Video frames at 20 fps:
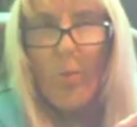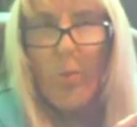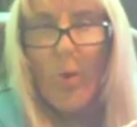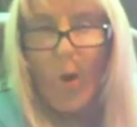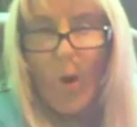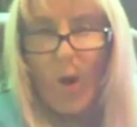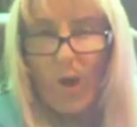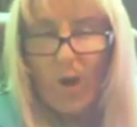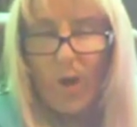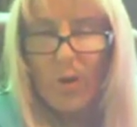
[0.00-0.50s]

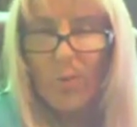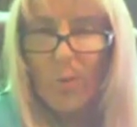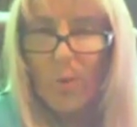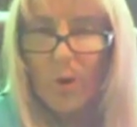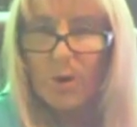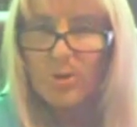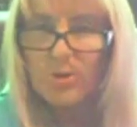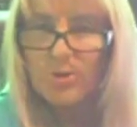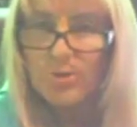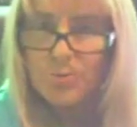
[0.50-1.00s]
why I
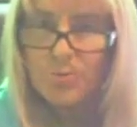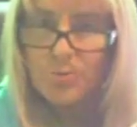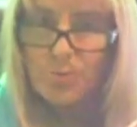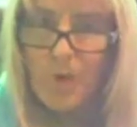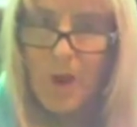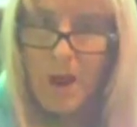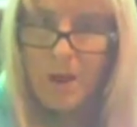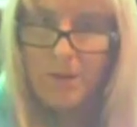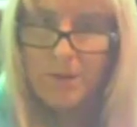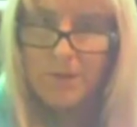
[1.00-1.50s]
wanted to
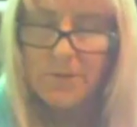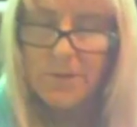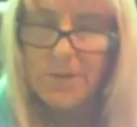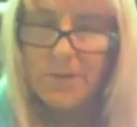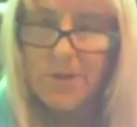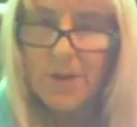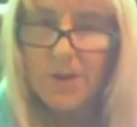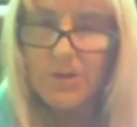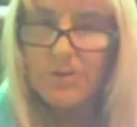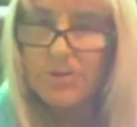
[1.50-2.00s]
run
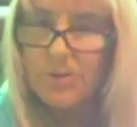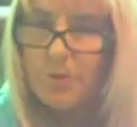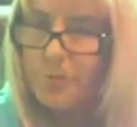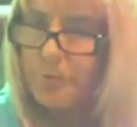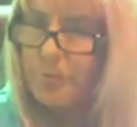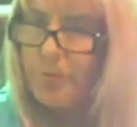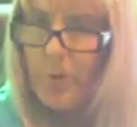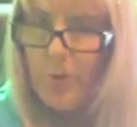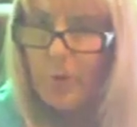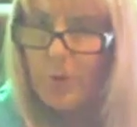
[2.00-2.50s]
to the
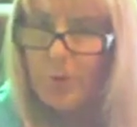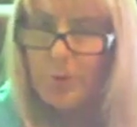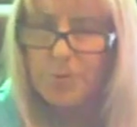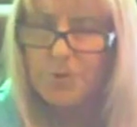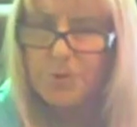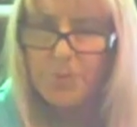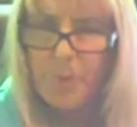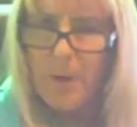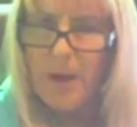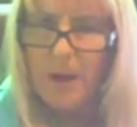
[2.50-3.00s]

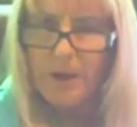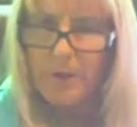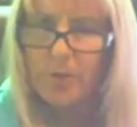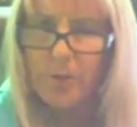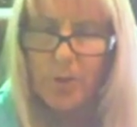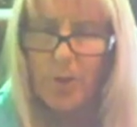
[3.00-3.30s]
furthest part of